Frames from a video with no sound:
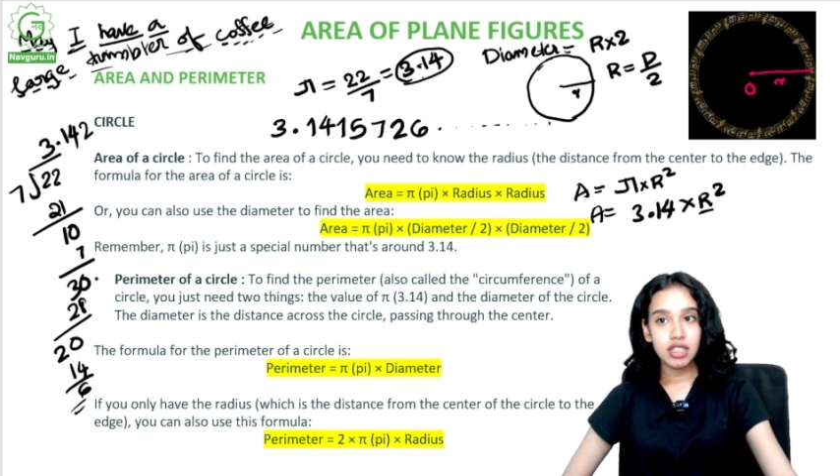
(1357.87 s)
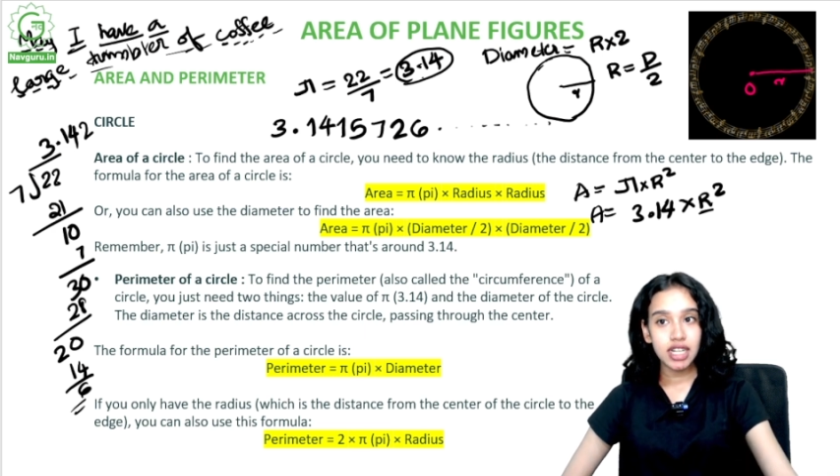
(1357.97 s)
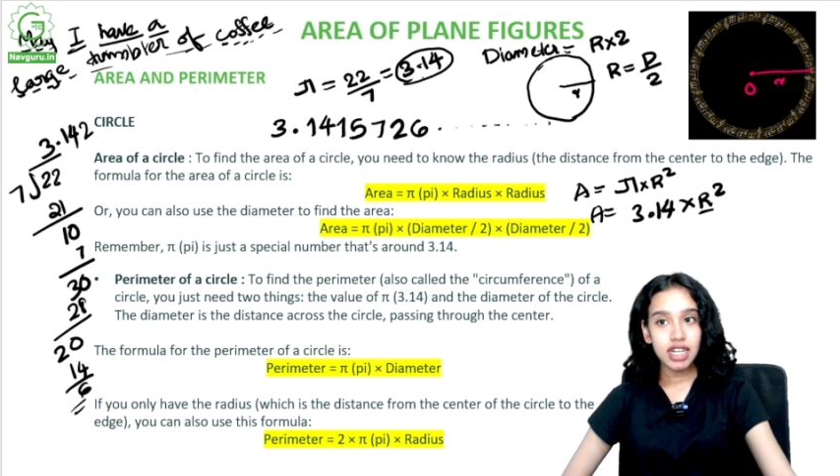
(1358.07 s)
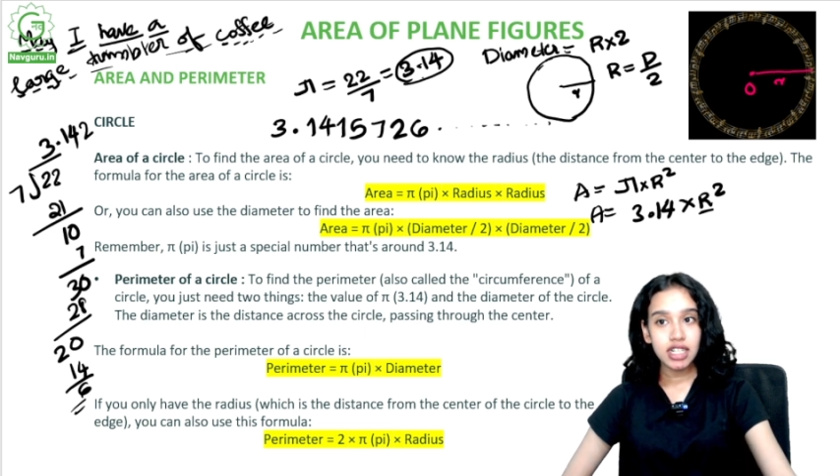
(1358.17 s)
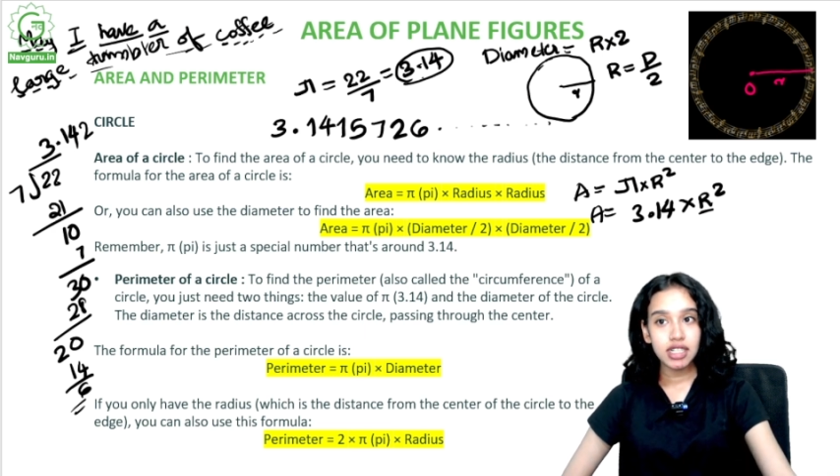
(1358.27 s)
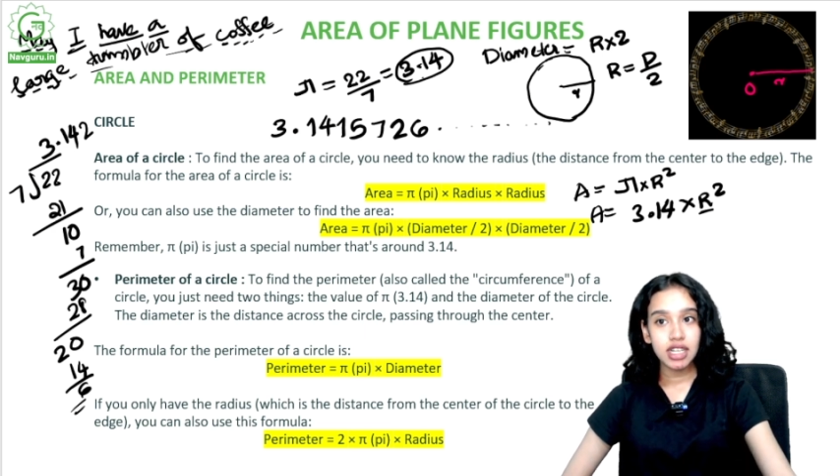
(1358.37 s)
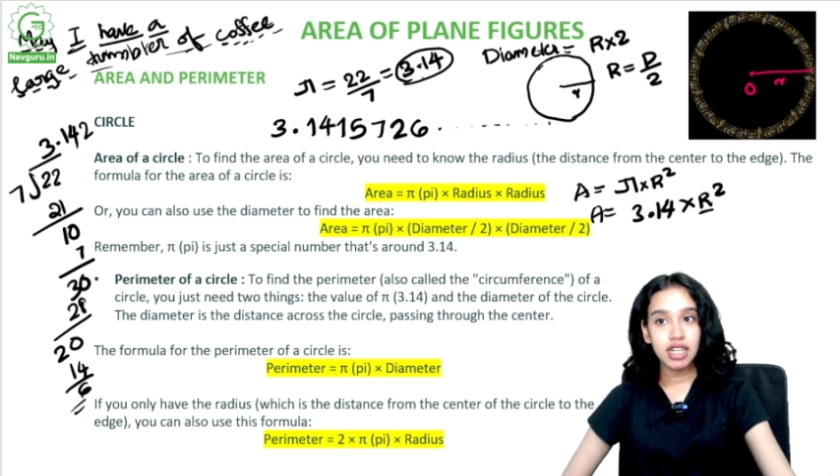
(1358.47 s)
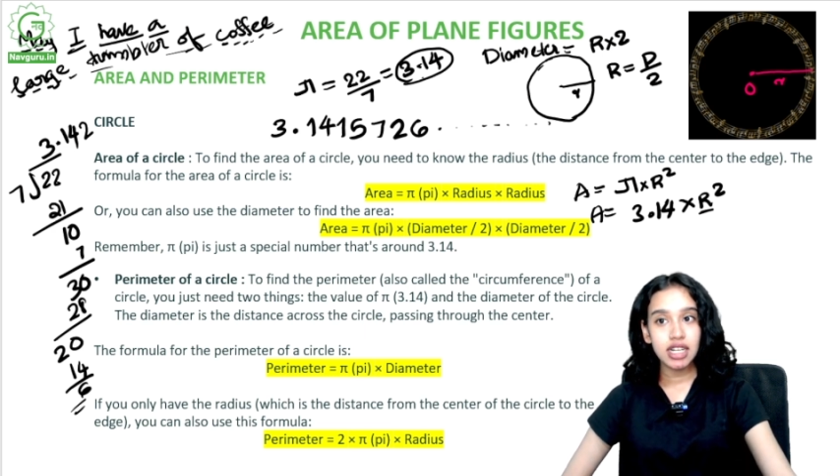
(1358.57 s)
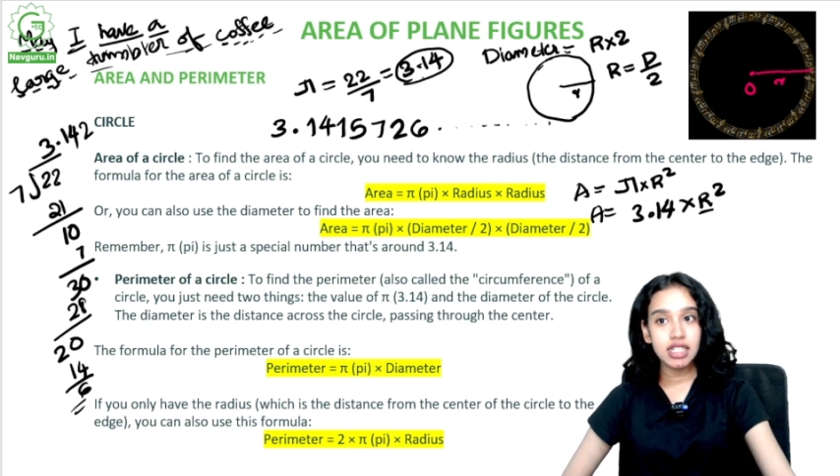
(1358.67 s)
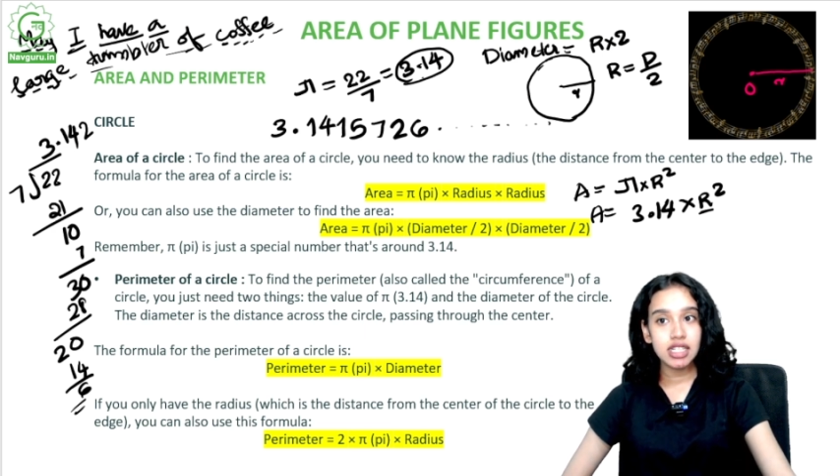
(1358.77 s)
right?
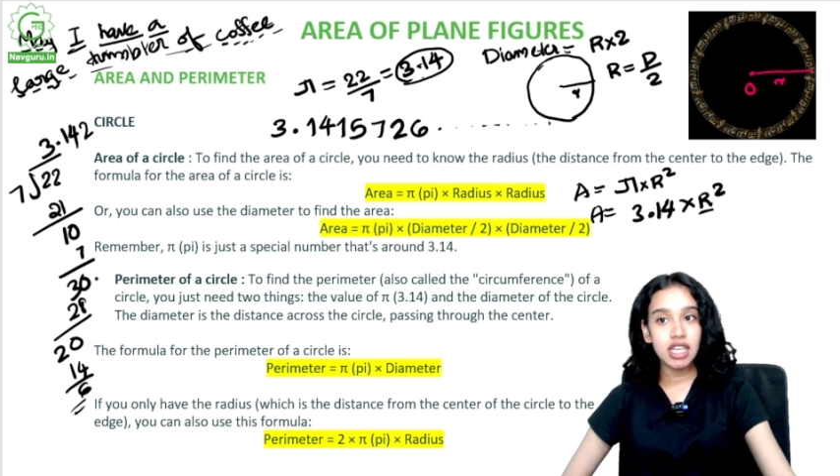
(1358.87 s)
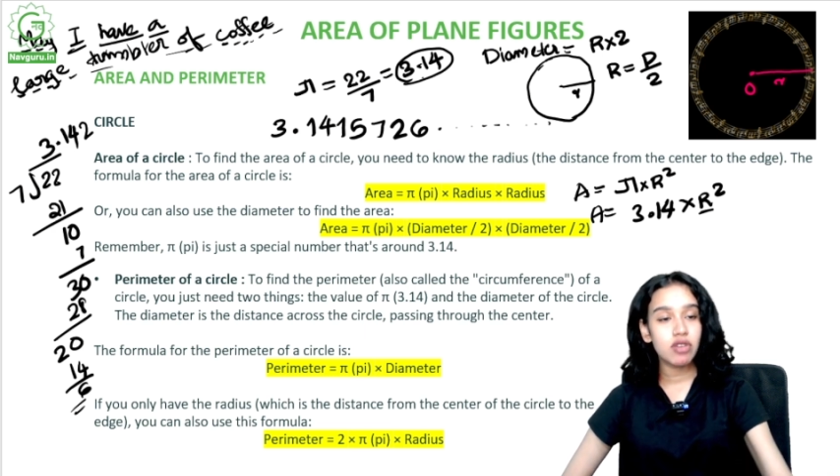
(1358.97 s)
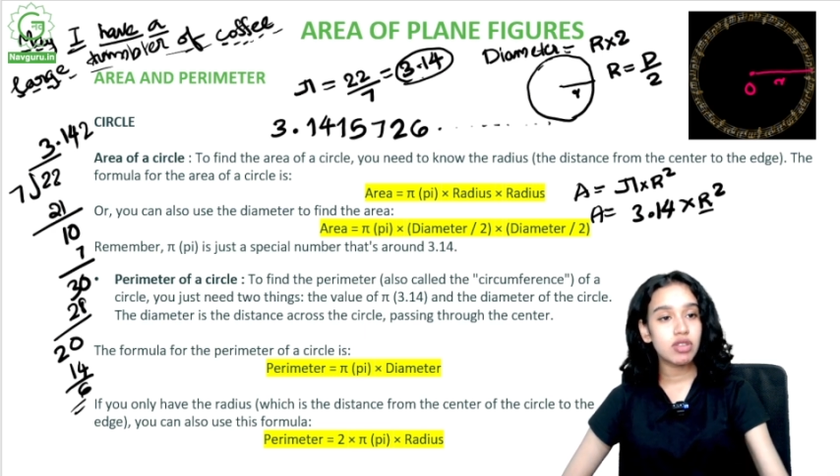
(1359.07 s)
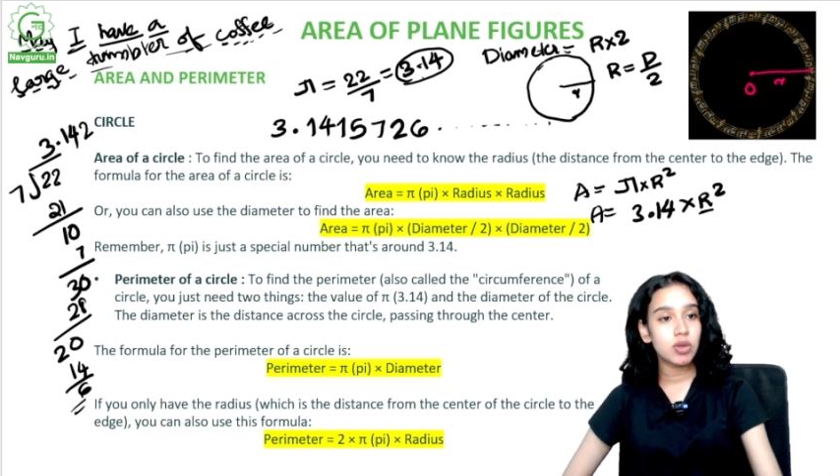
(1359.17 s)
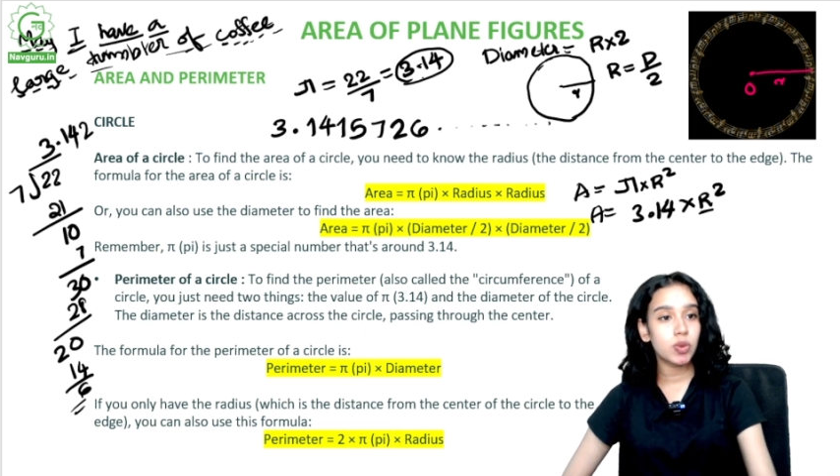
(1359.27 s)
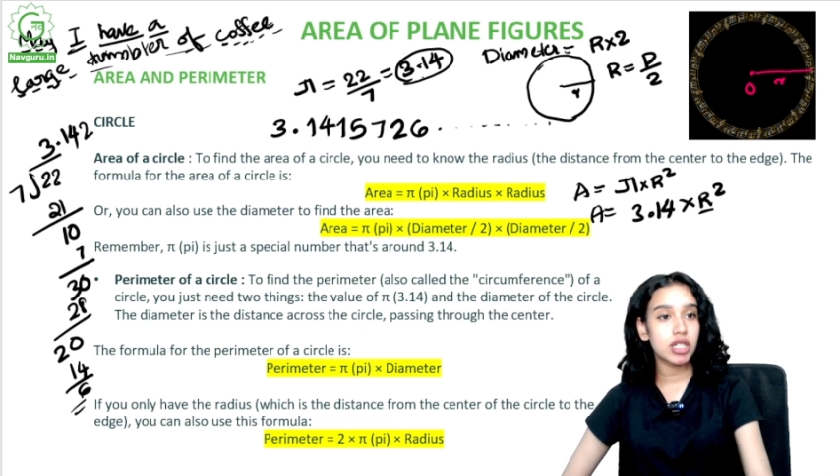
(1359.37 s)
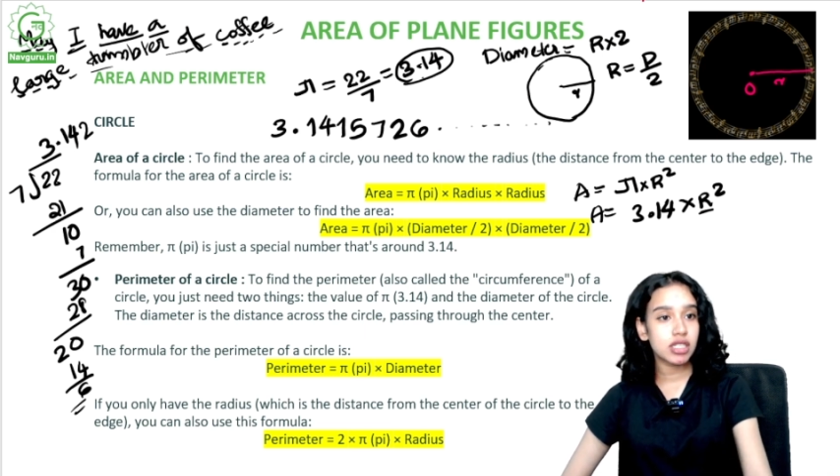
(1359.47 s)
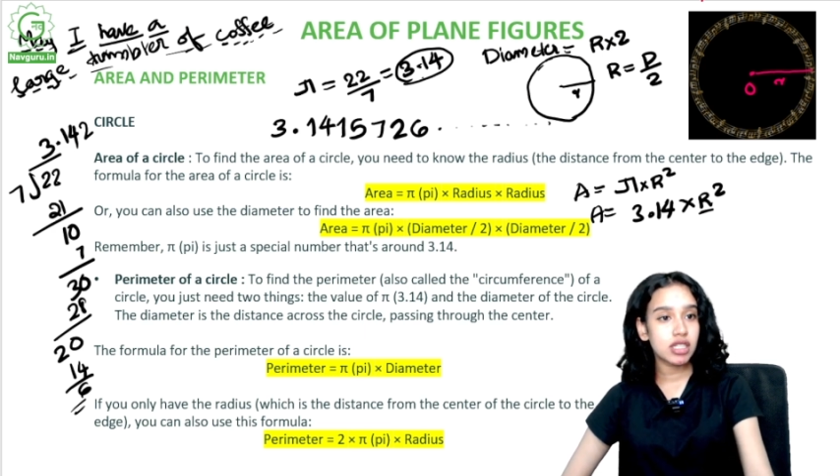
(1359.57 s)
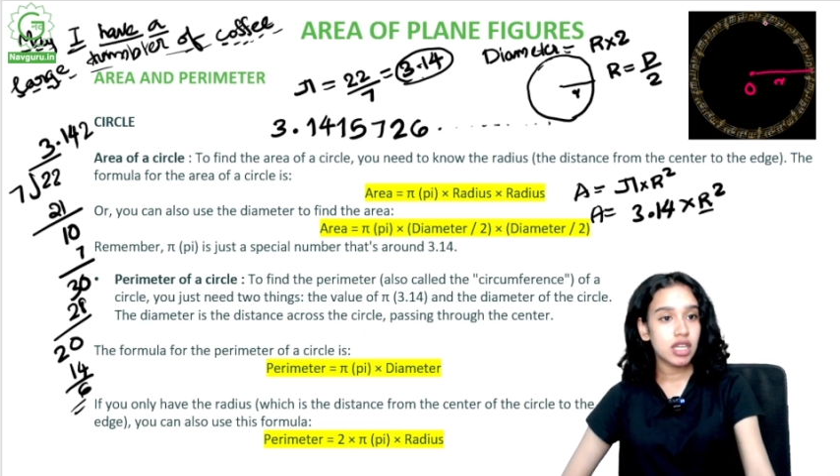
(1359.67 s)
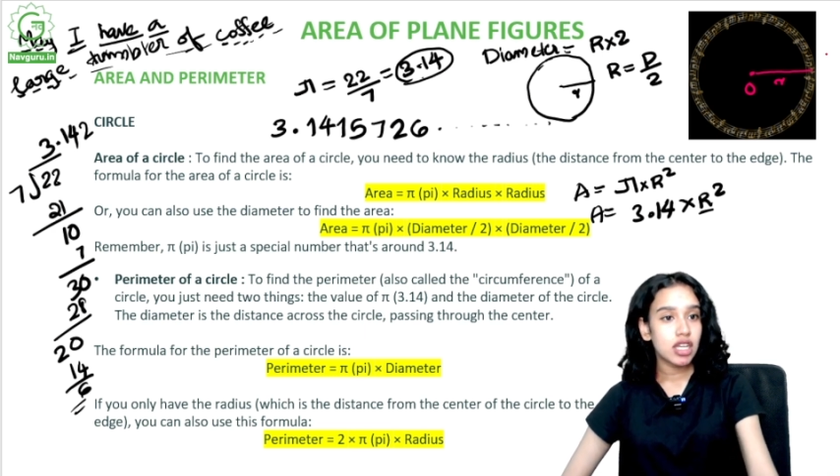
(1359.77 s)
Let's see how that works.